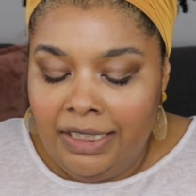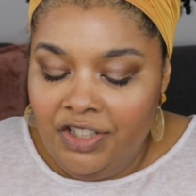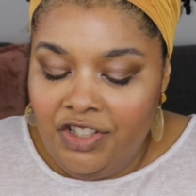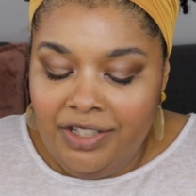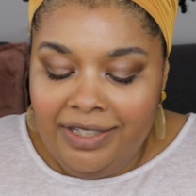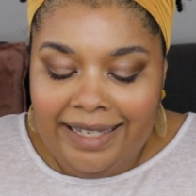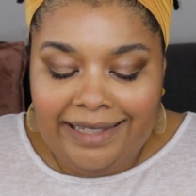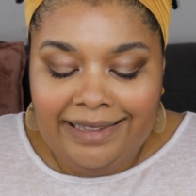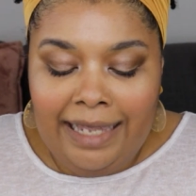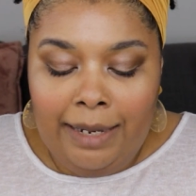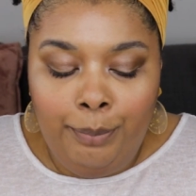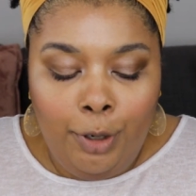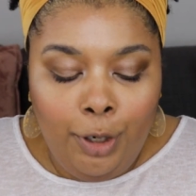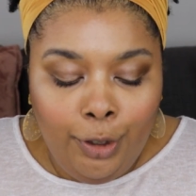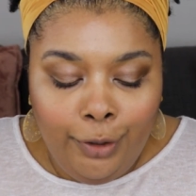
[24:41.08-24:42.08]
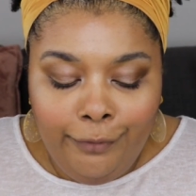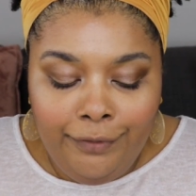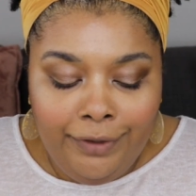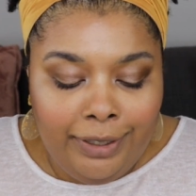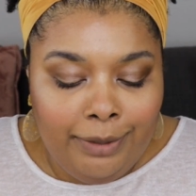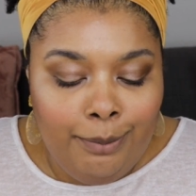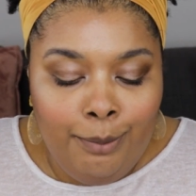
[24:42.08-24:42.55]
just like that
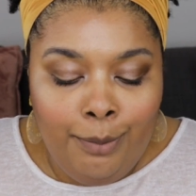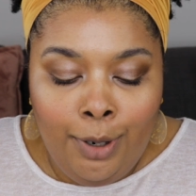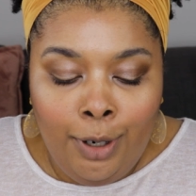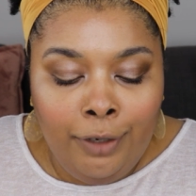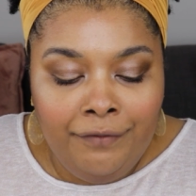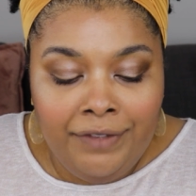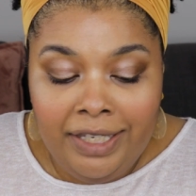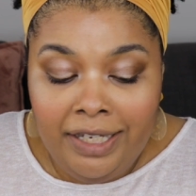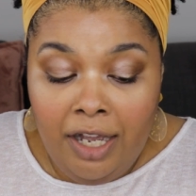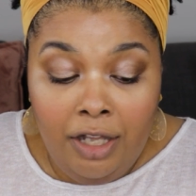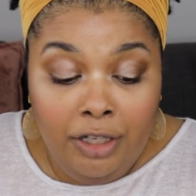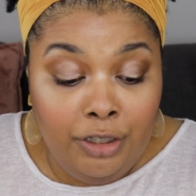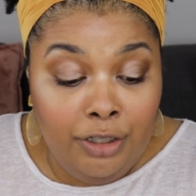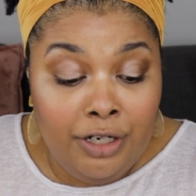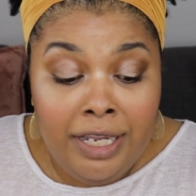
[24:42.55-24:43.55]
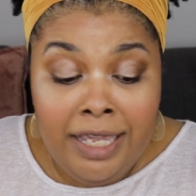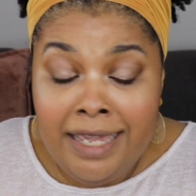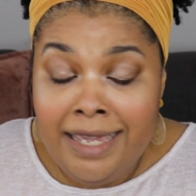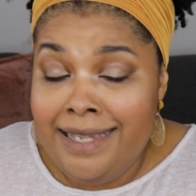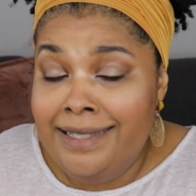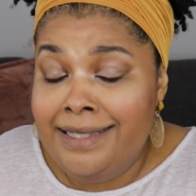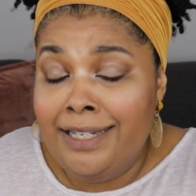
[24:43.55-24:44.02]
perfect mauve-y color.
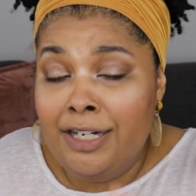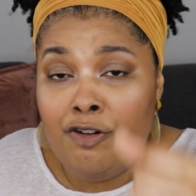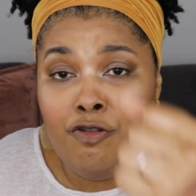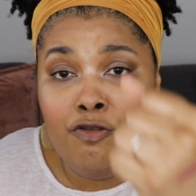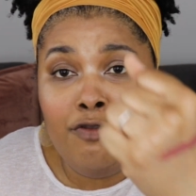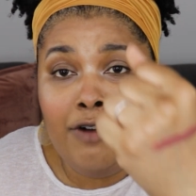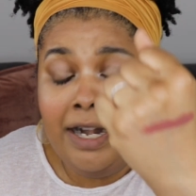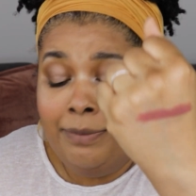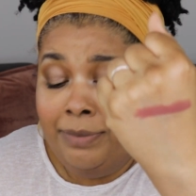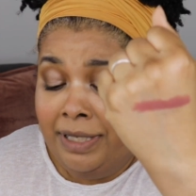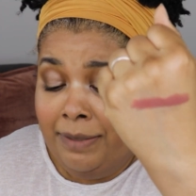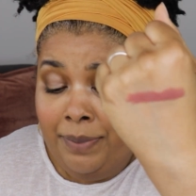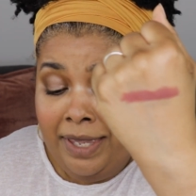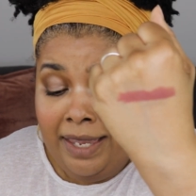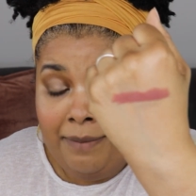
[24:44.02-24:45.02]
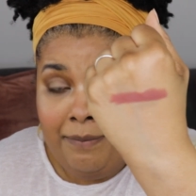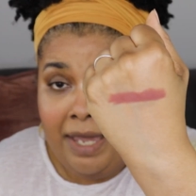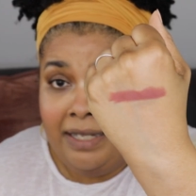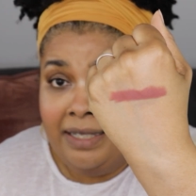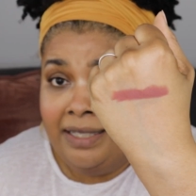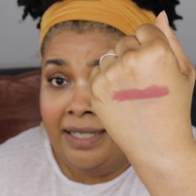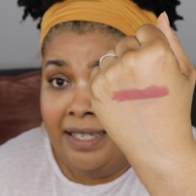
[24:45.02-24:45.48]
It's incredibly
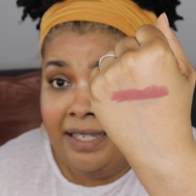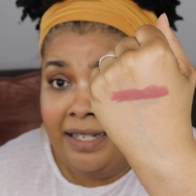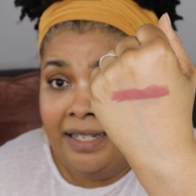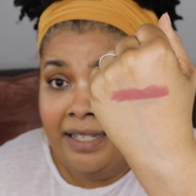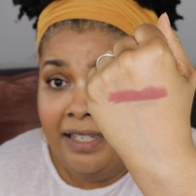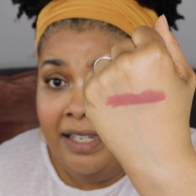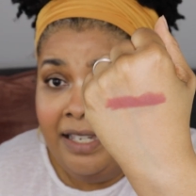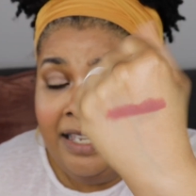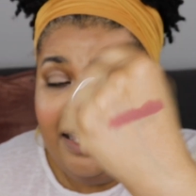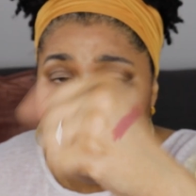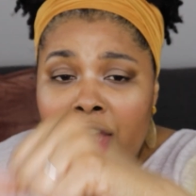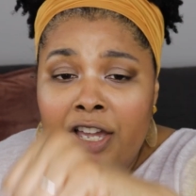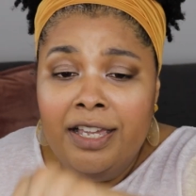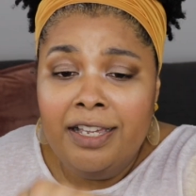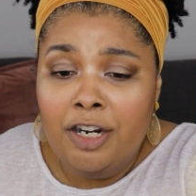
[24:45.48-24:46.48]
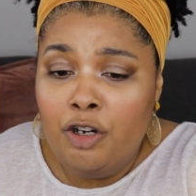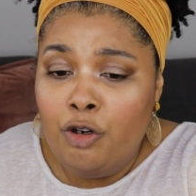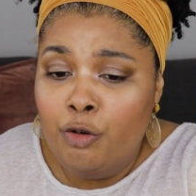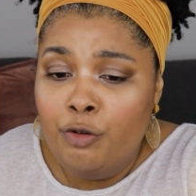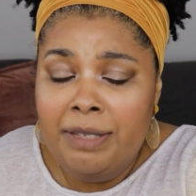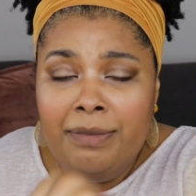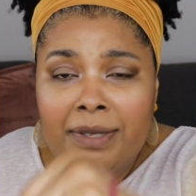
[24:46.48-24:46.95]
pigmented.
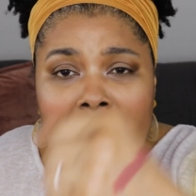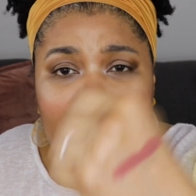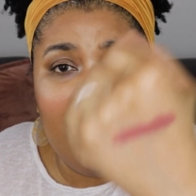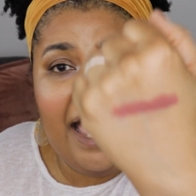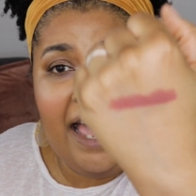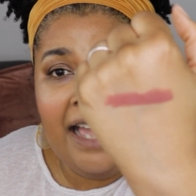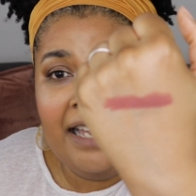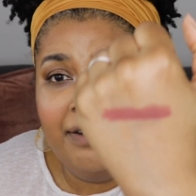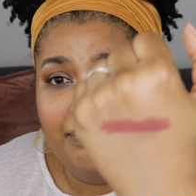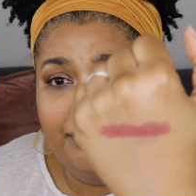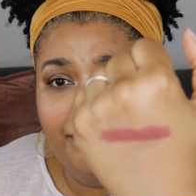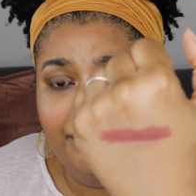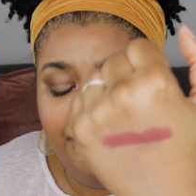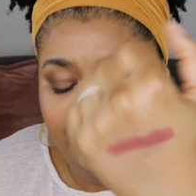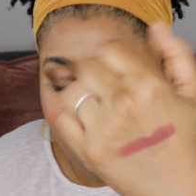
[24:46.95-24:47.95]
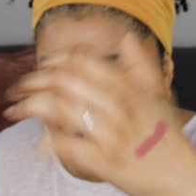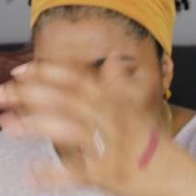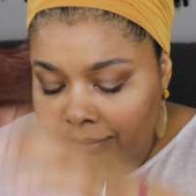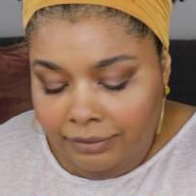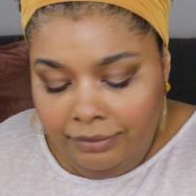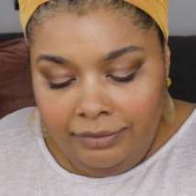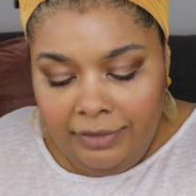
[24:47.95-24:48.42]
creamy matte.
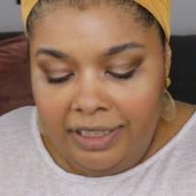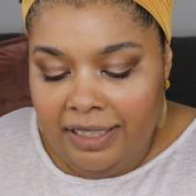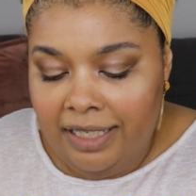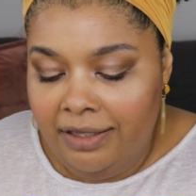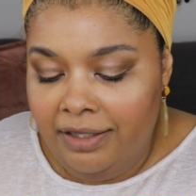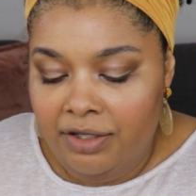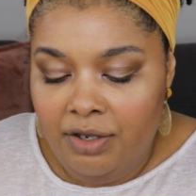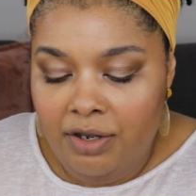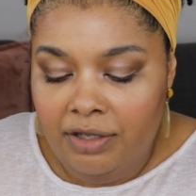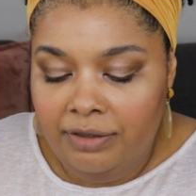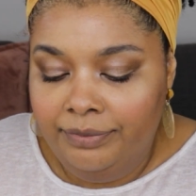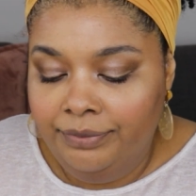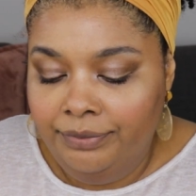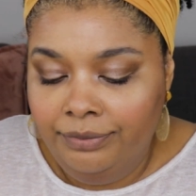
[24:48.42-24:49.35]
Let's get this on.